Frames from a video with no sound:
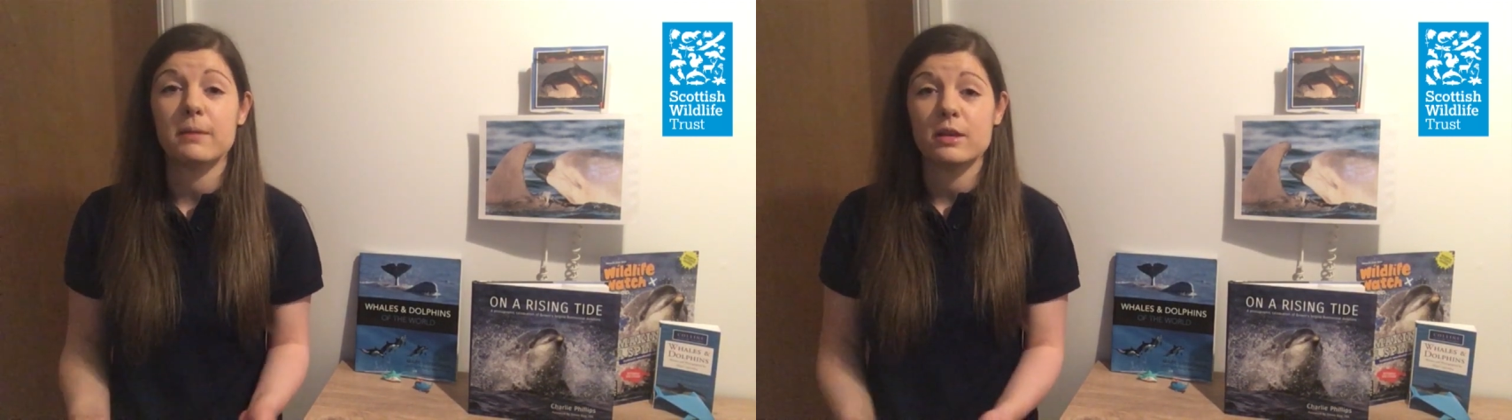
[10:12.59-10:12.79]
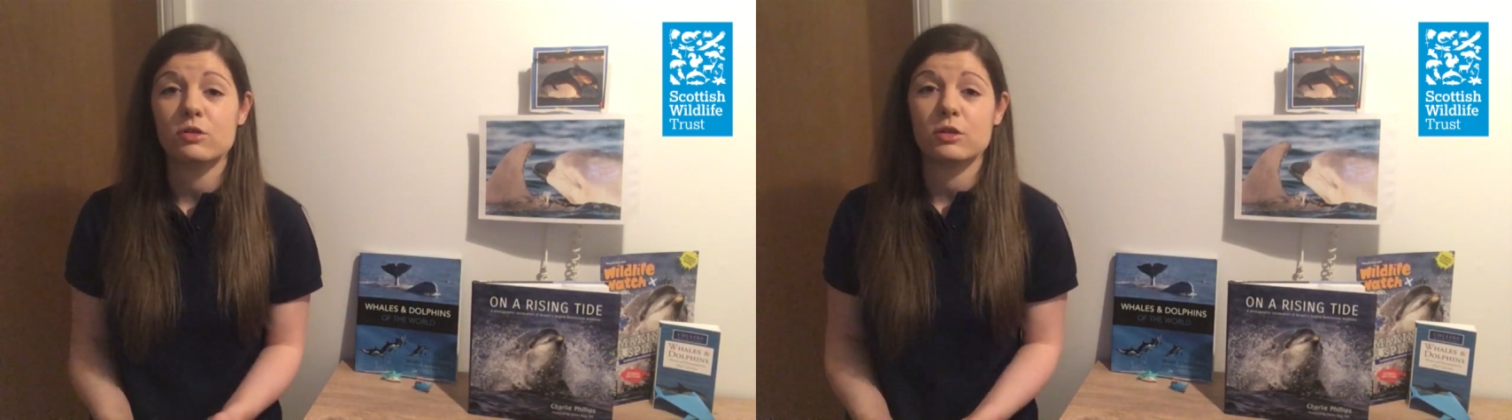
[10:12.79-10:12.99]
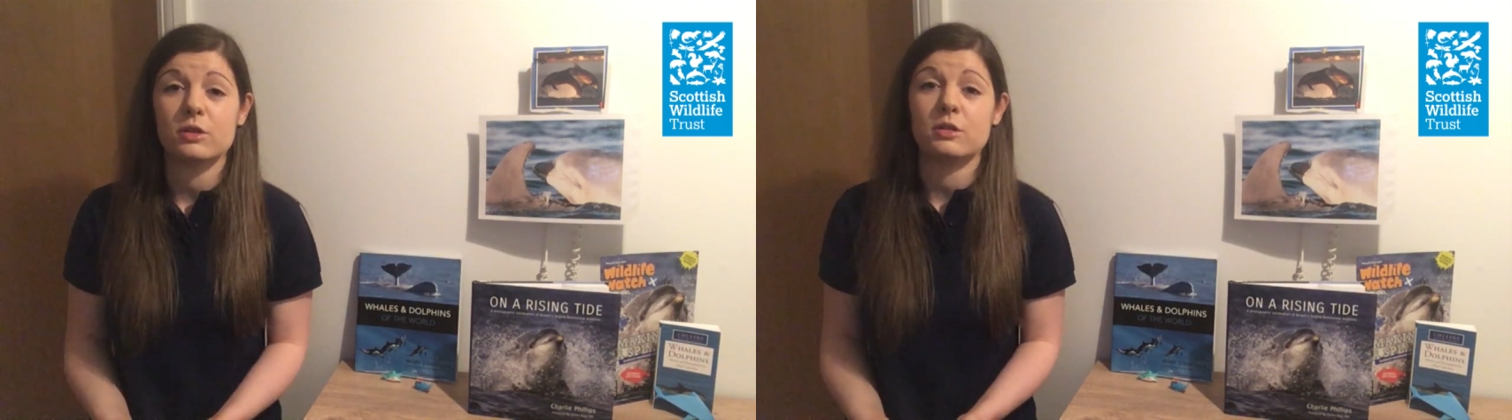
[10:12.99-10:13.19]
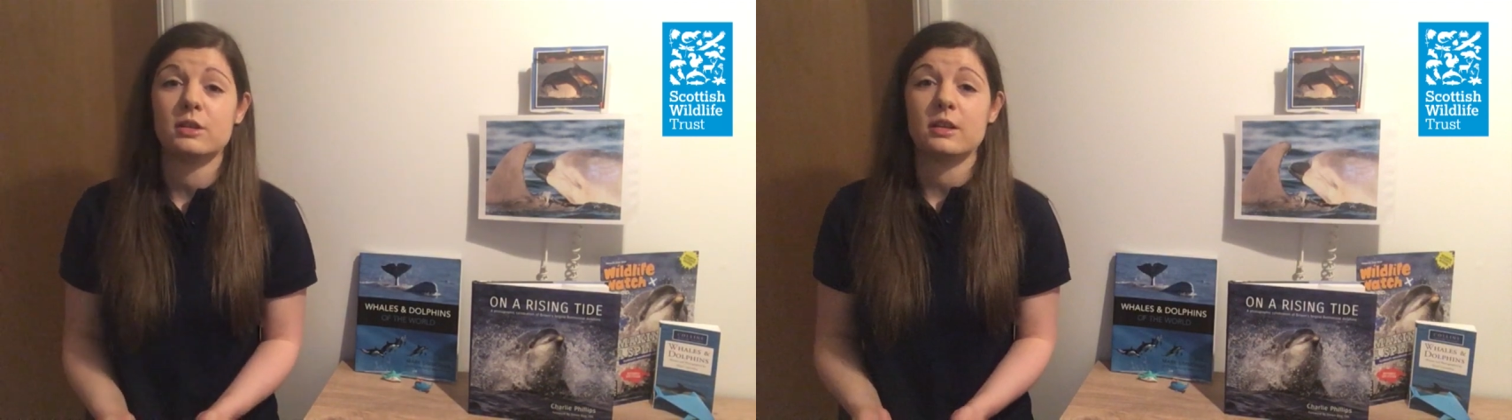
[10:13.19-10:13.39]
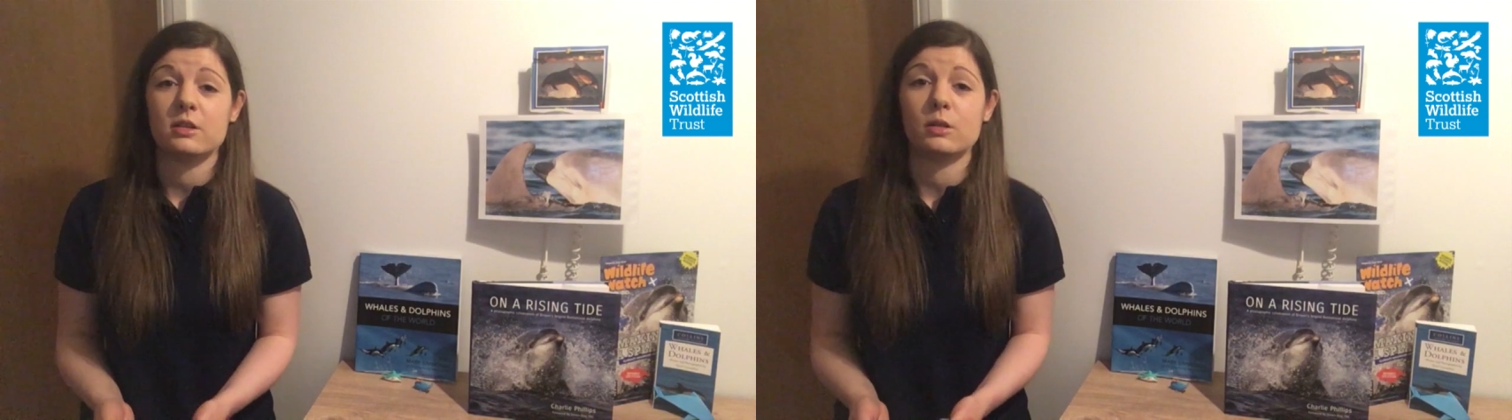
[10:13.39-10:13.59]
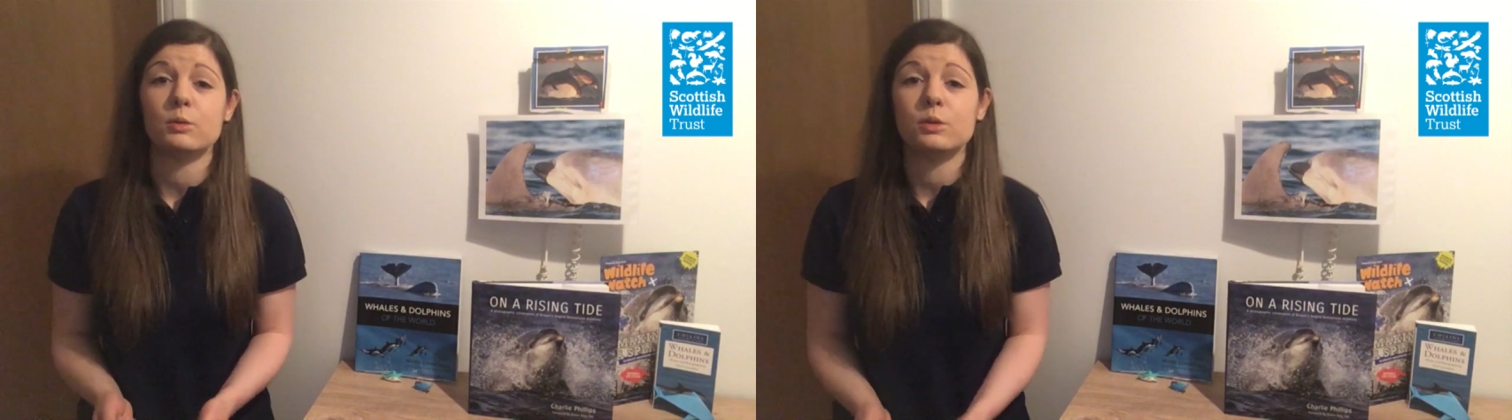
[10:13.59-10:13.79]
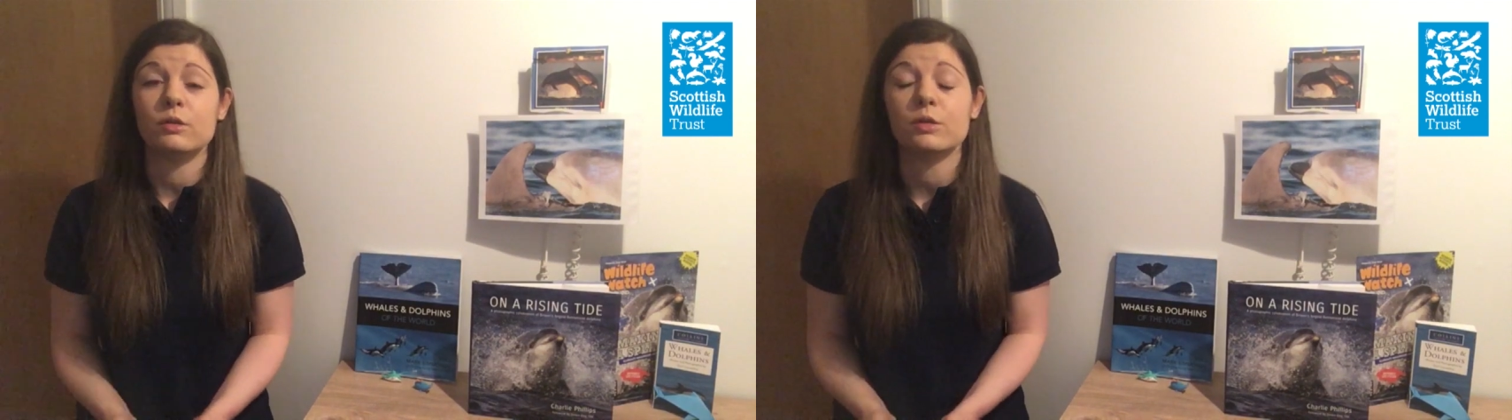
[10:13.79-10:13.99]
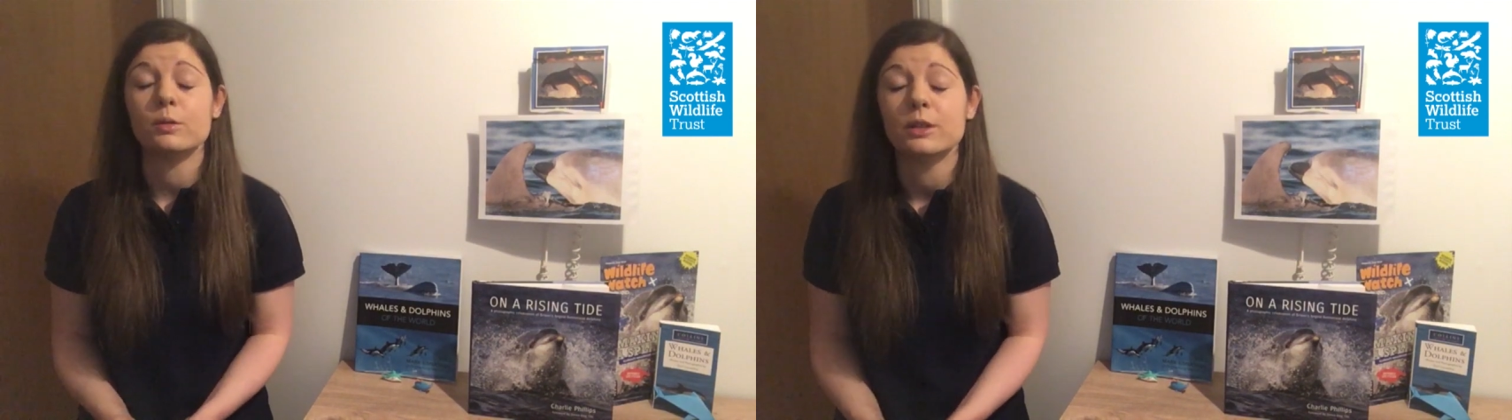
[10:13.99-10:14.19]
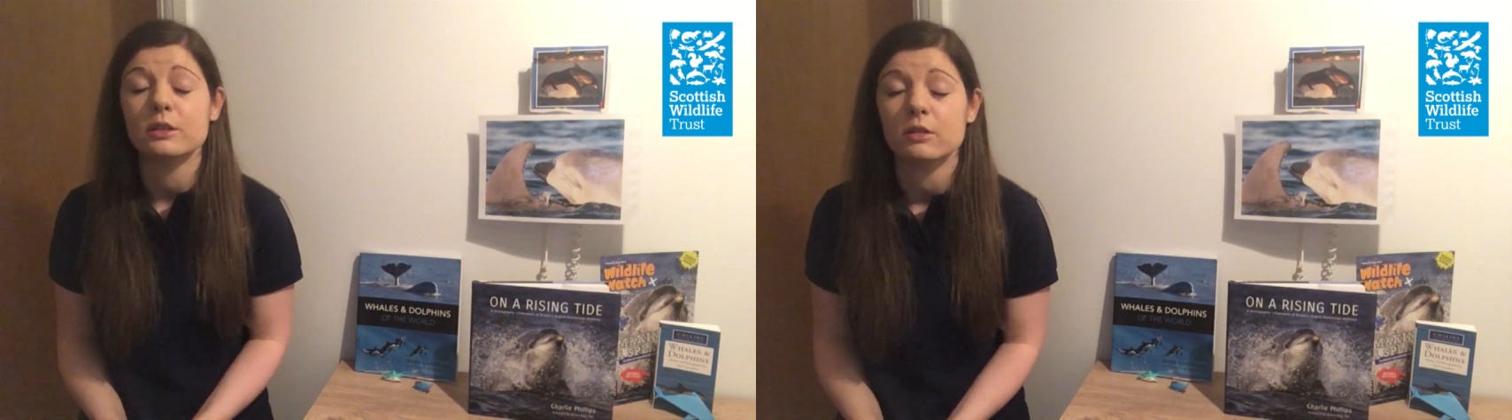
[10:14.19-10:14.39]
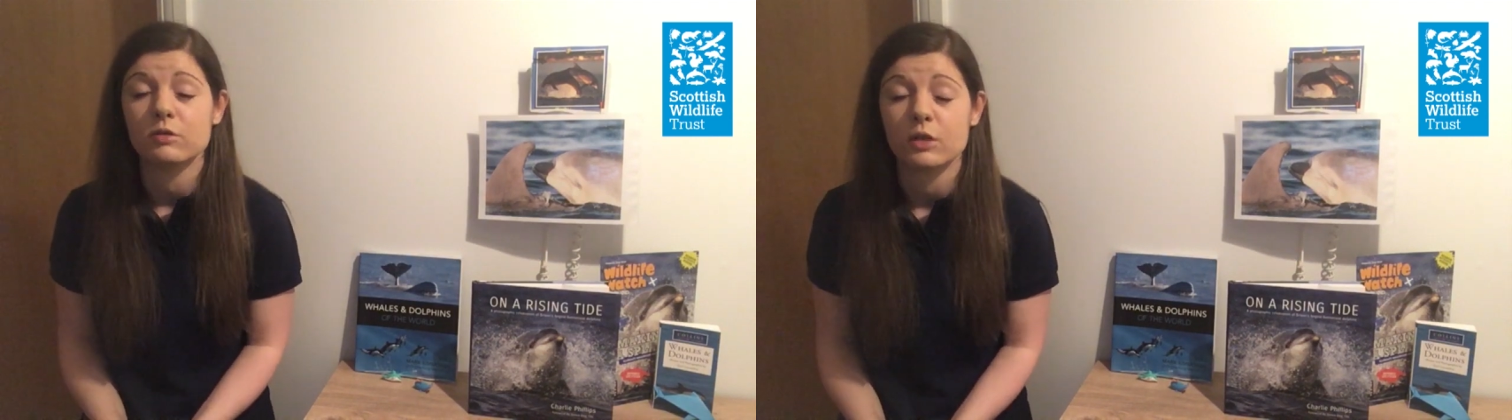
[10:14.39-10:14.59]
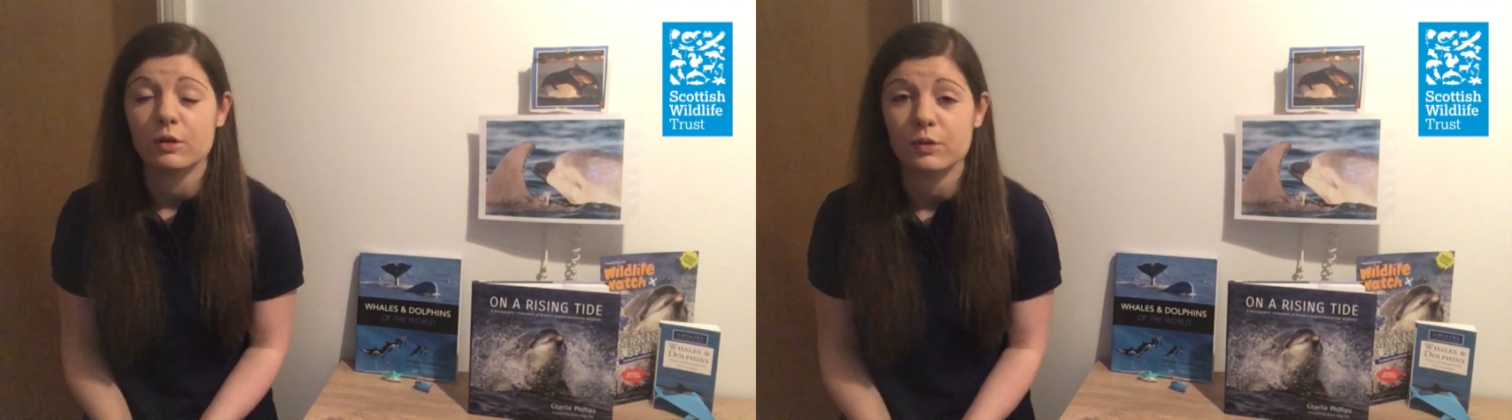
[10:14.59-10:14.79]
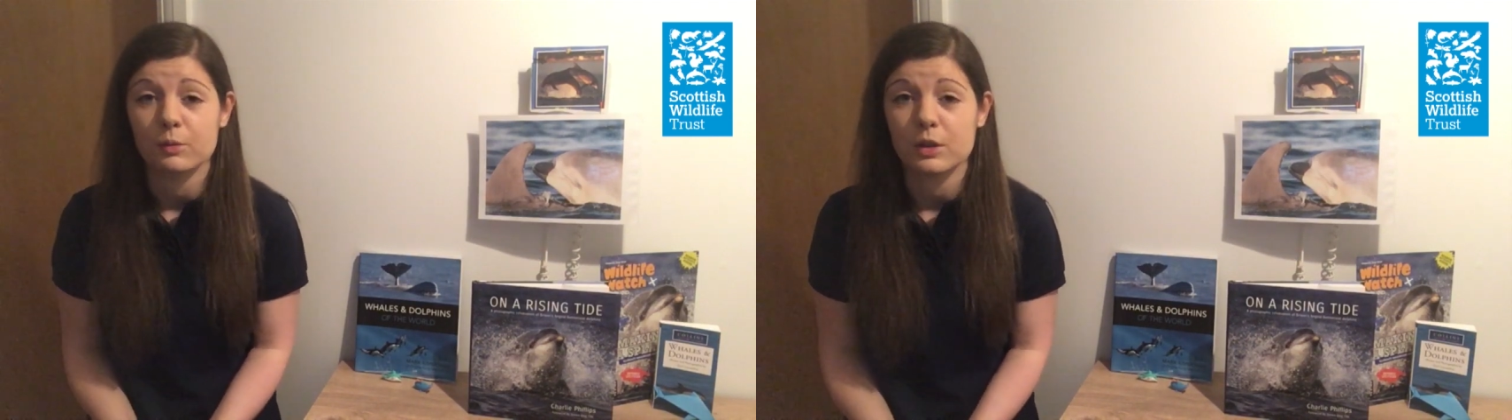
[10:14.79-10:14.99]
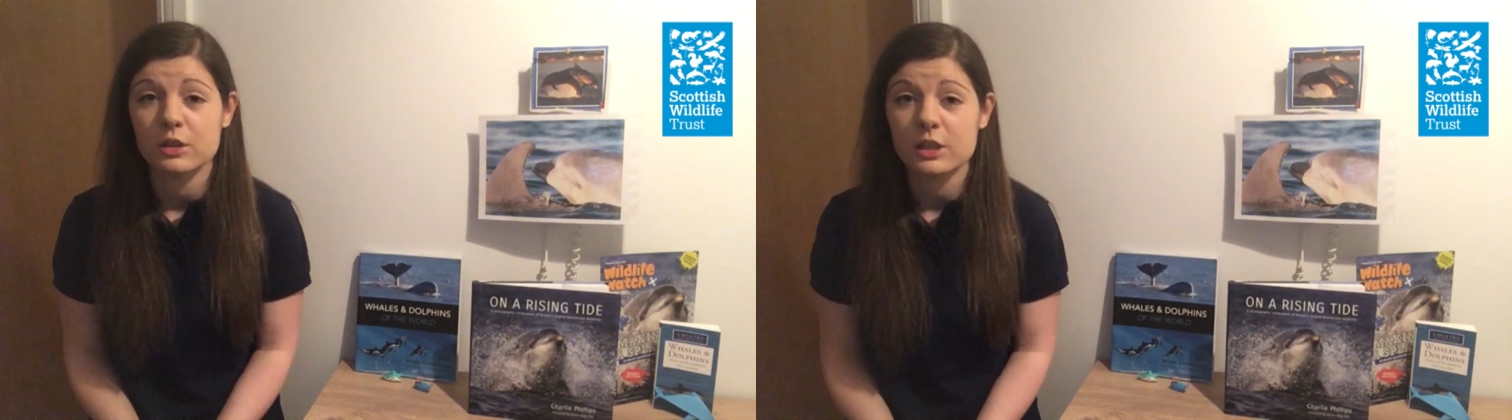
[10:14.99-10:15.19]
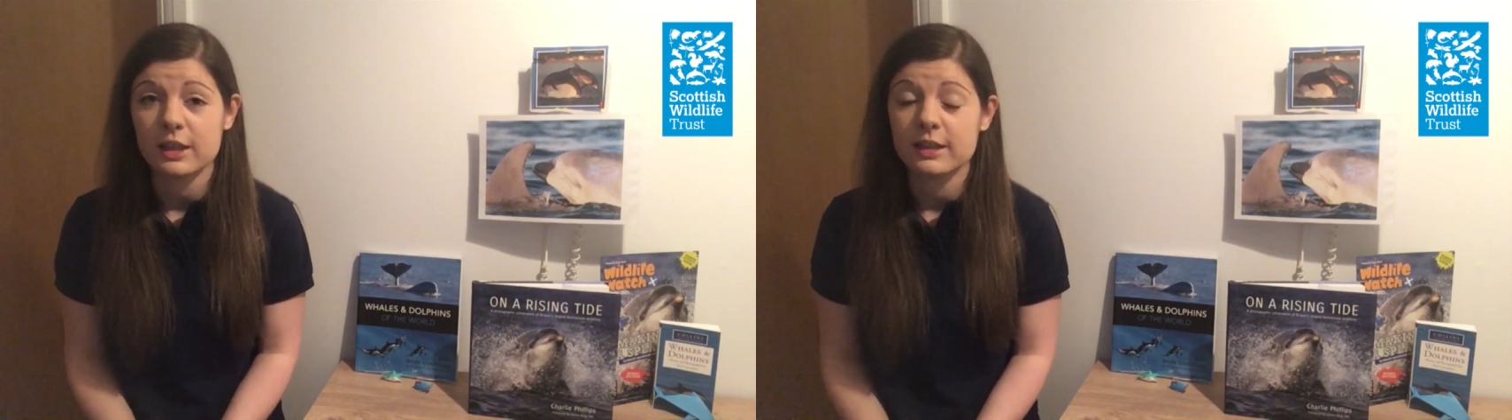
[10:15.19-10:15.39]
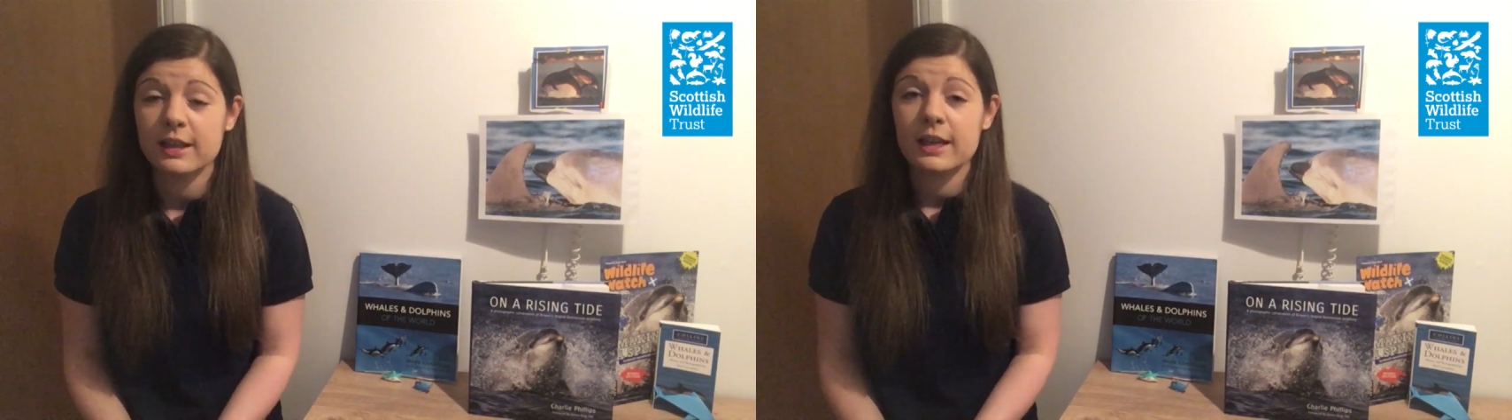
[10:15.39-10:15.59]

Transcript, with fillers: me introduced into the wonderful world of dolphin watching.